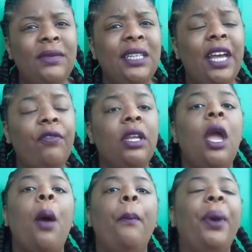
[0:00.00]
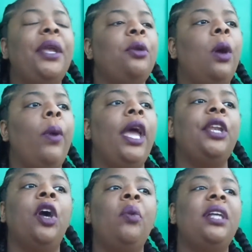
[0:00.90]
definitely. But you know what?
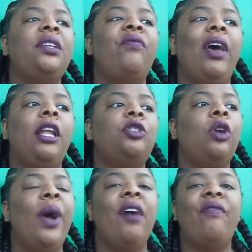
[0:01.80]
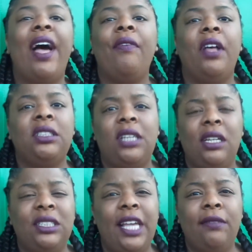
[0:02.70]
Don't let the fact that you don't have
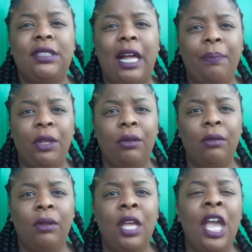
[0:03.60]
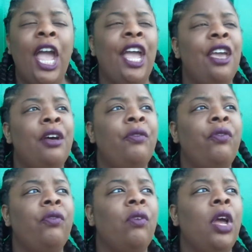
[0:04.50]
$5,000 saved stop you. If
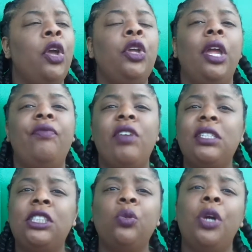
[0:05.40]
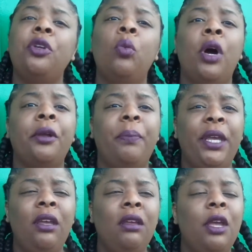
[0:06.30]
this is where you want to
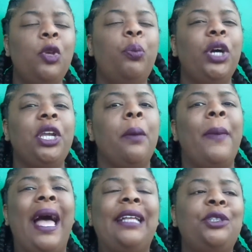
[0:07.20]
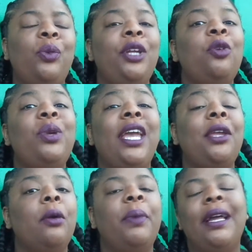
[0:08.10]
be, you put your mind to it and you get
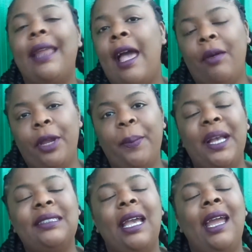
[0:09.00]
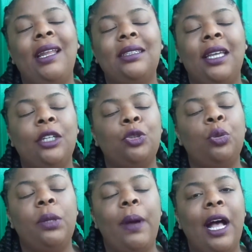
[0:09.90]
your butt down here, because anything is
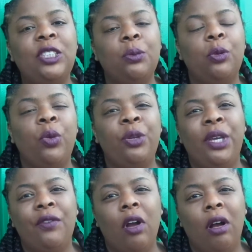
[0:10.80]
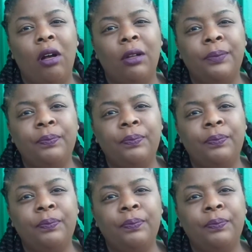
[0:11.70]
truly possible when you give your all.